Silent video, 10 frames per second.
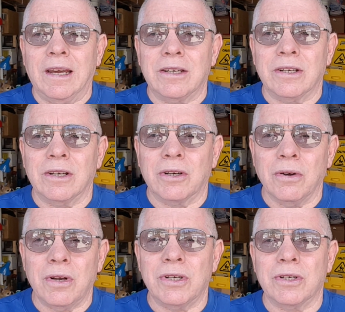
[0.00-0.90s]
and to
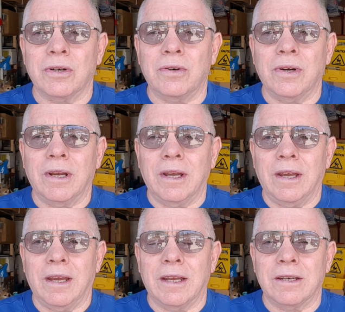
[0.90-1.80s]
encourage you
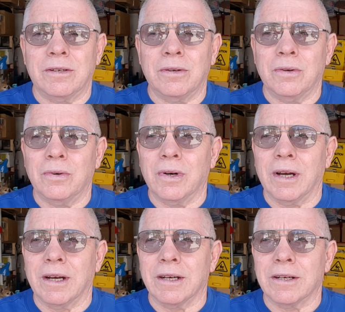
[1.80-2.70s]
and to
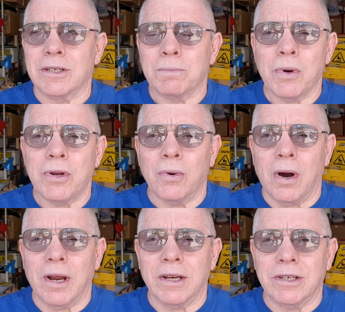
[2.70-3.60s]
spur you
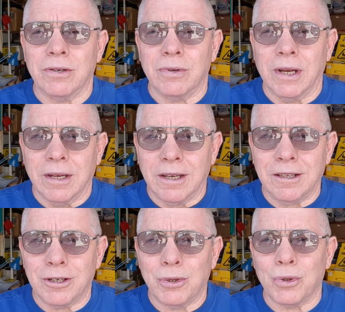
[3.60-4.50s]
on into
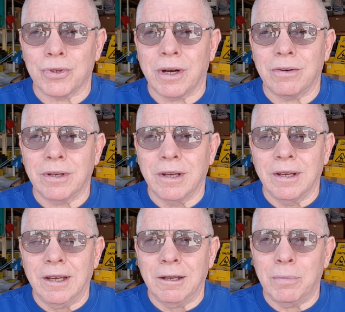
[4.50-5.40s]
getting the tools out
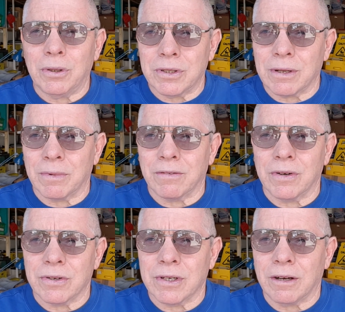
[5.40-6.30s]
and building something
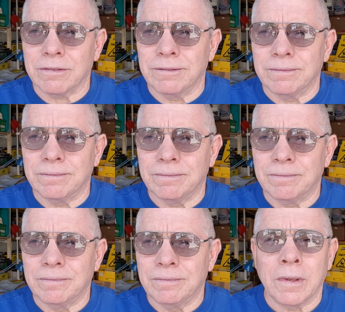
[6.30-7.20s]
for yourself.
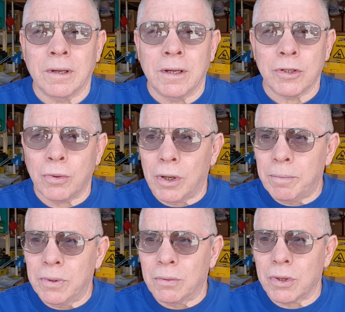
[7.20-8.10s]
So we're
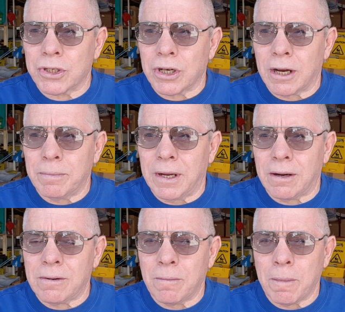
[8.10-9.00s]
up in the workshop
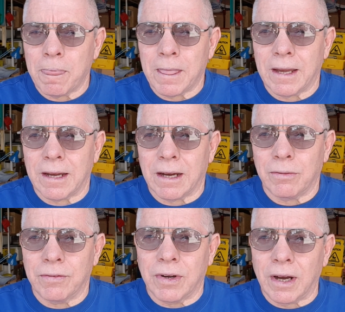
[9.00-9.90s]
now.
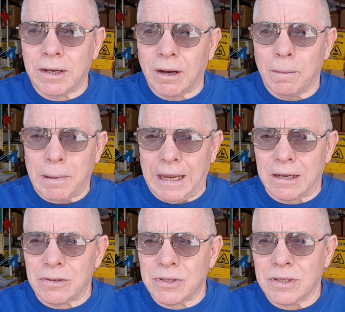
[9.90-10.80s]
We've cut our
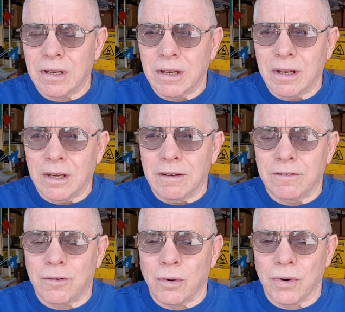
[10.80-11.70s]
panels
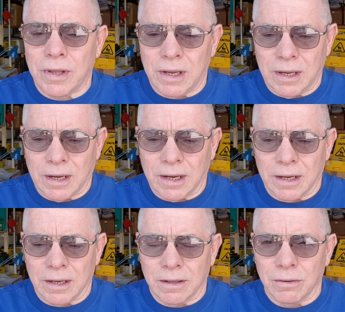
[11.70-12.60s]
for the
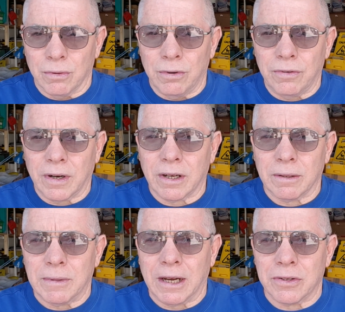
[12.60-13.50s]
roof, cut
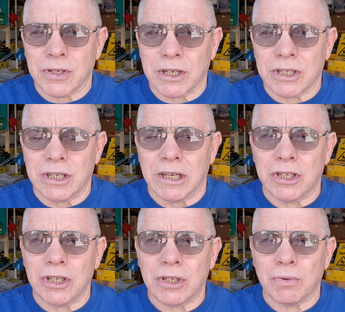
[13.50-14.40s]
them down to 60
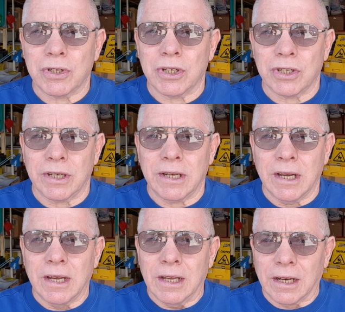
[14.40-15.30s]
inches, which is the
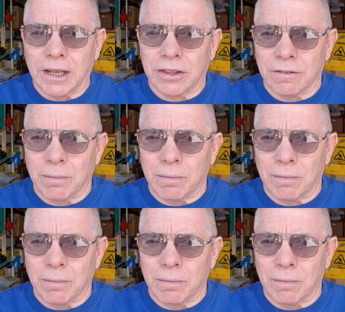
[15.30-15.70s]
length